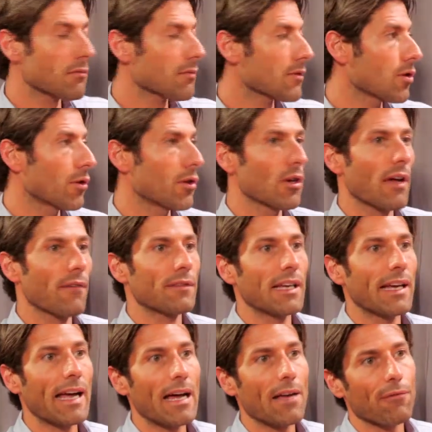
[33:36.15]
So you have the
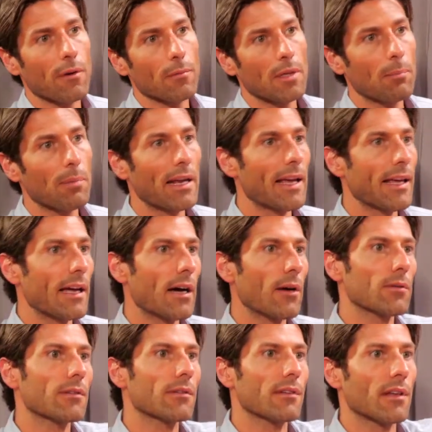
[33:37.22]
guy from the playout
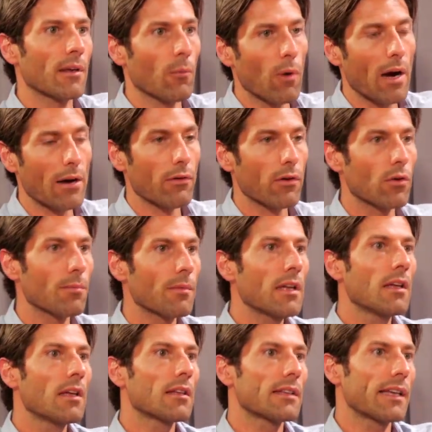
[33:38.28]
in one room,
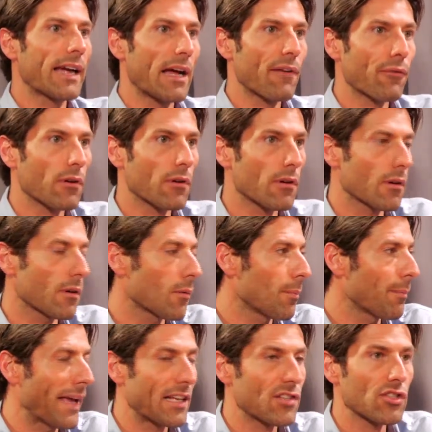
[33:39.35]
the guy for
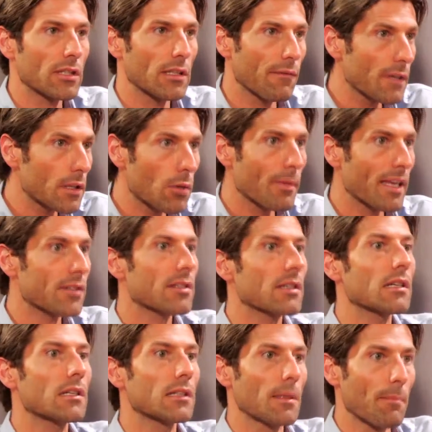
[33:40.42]
managing the video mixer
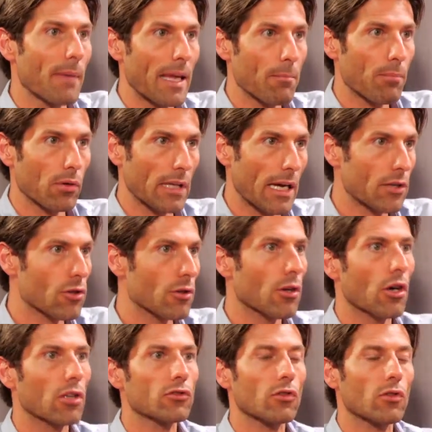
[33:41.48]
in the main production
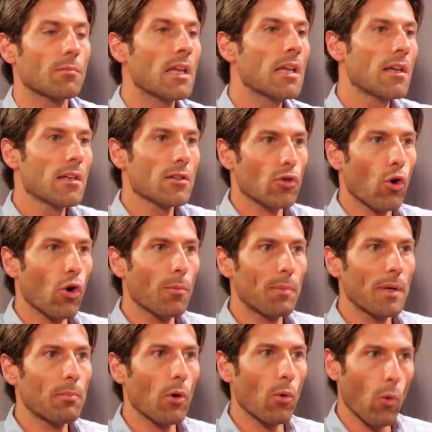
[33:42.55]
control room. So all
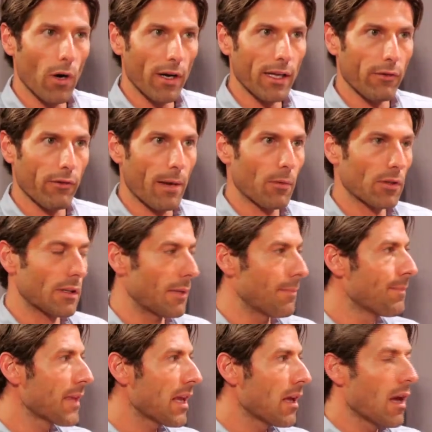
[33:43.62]
people working remotely.
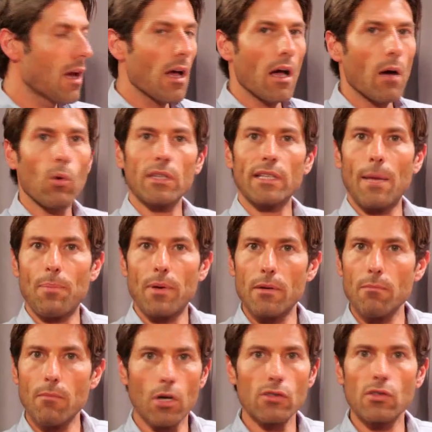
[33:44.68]
What happened?
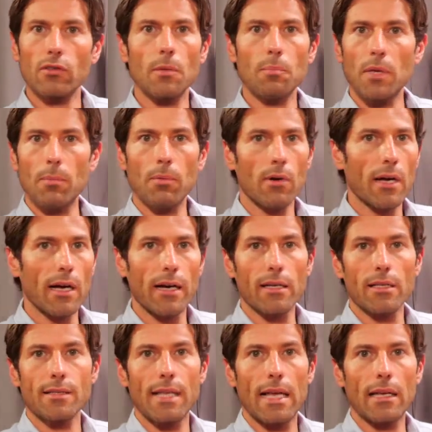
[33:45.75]
Most of the people are
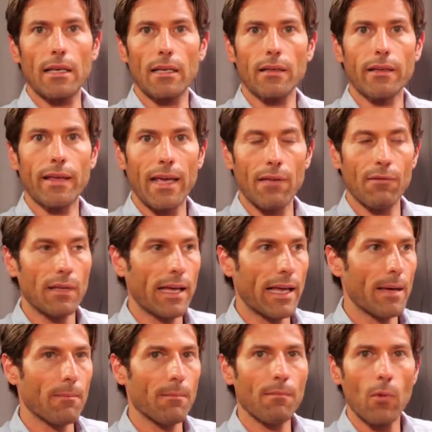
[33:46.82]
installing
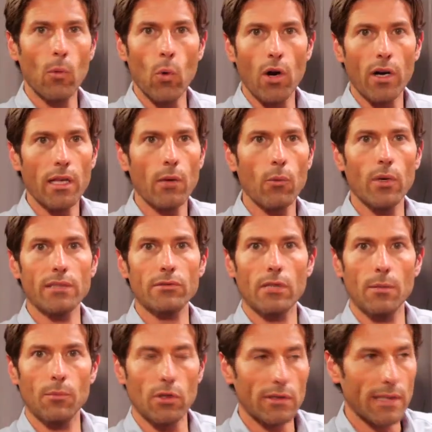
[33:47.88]
KVN, working with
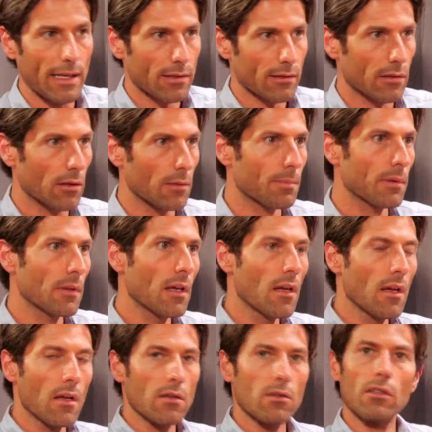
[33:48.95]
remote desktop.
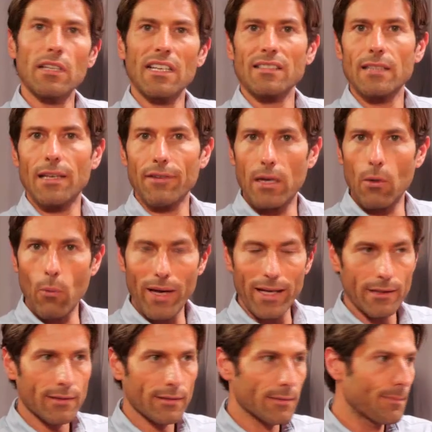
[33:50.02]
So there are several ways.